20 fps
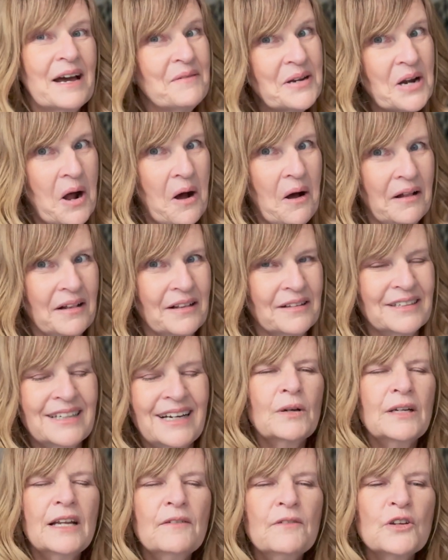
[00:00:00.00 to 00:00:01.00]
it all.
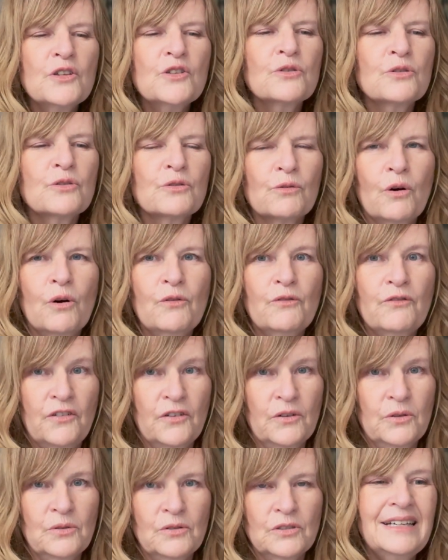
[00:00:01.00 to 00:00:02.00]
Whenever you grow
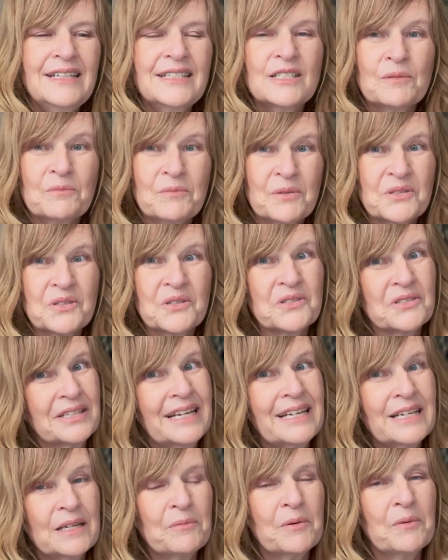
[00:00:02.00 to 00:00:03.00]
food, it's the most
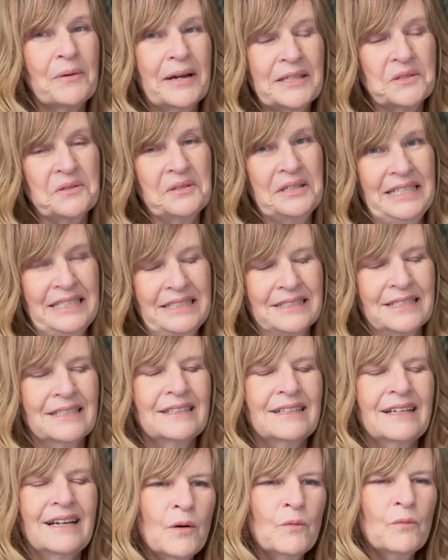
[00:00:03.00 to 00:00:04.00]
sustainable way to eat.
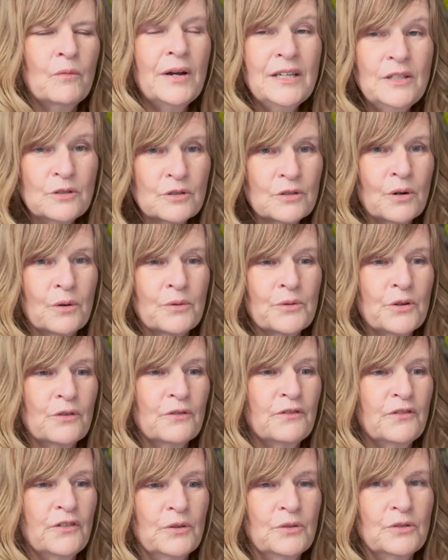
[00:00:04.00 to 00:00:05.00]
When you grow your
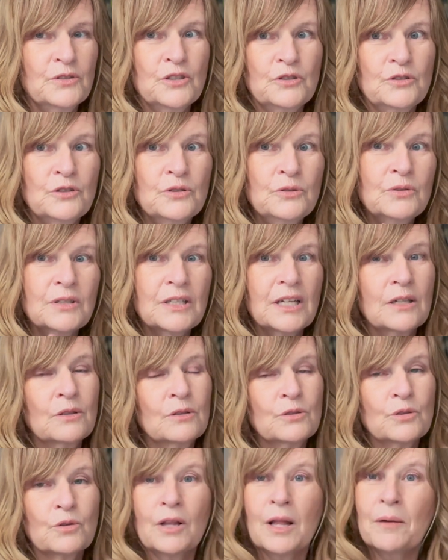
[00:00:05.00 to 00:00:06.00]
food, you can
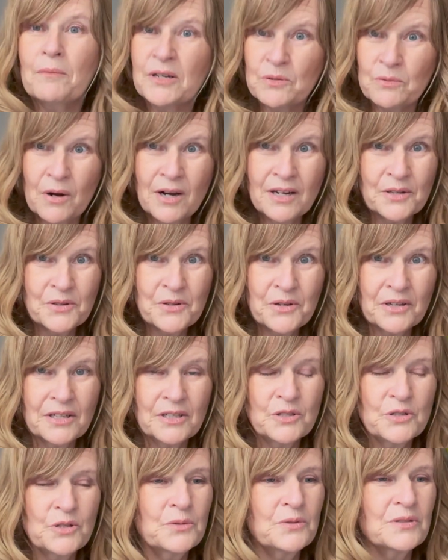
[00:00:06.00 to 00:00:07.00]
control how much water you're
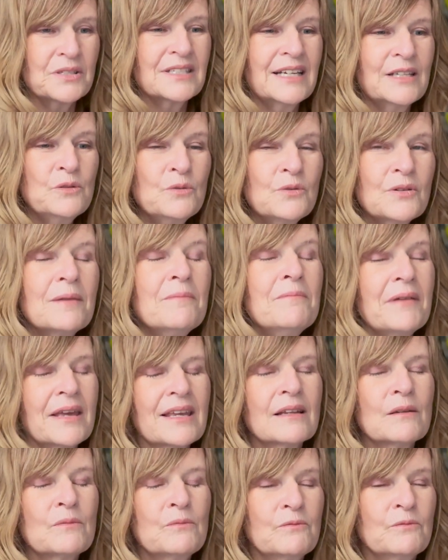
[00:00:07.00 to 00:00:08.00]
going to use, and you can make
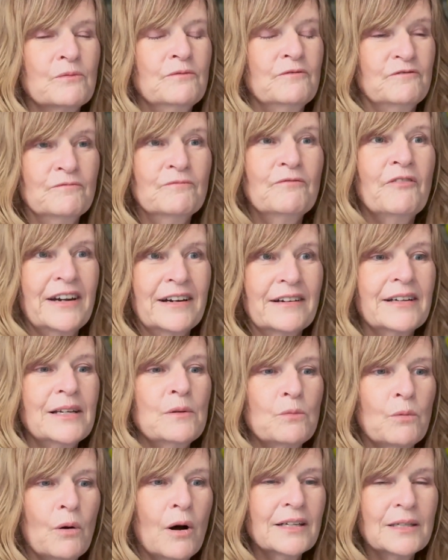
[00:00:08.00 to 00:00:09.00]
it very
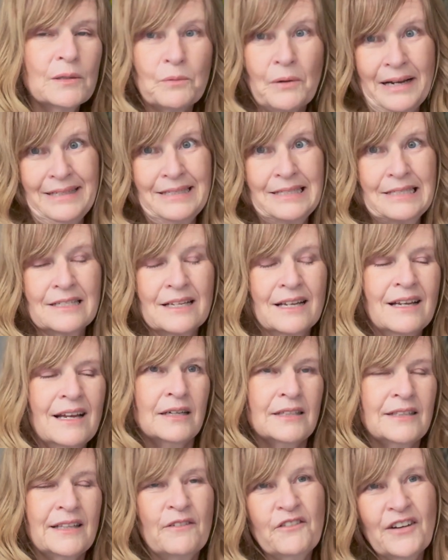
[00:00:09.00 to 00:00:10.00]
water-wise.
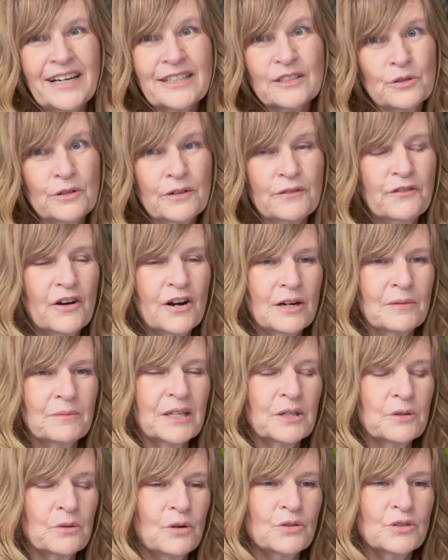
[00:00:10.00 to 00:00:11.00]
The factory farm
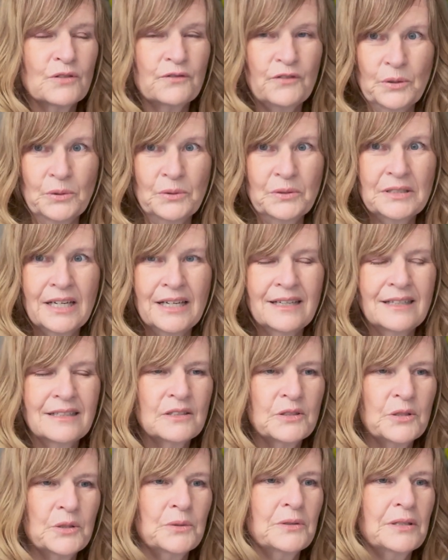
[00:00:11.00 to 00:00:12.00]
that grows food
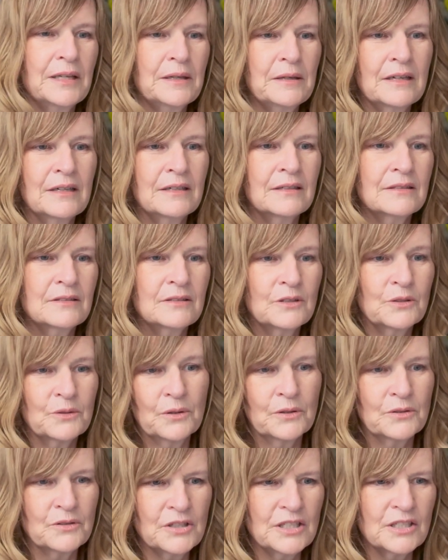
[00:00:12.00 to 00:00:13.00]
to the
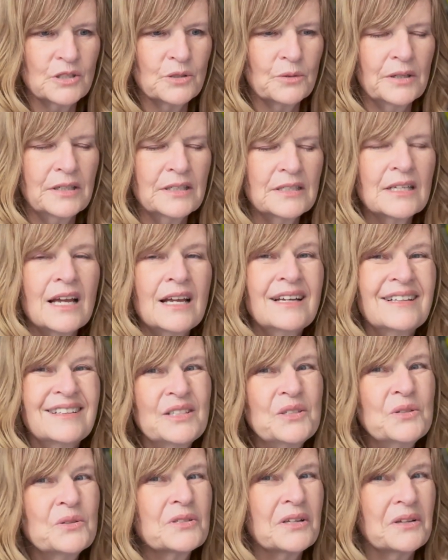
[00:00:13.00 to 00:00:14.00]
grocery stores, they
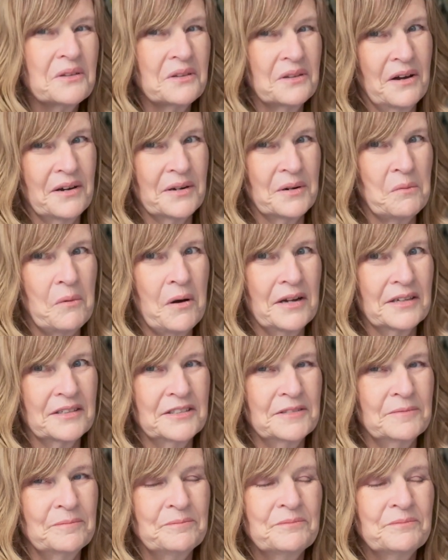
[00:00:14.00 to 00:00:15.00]
use a lot of water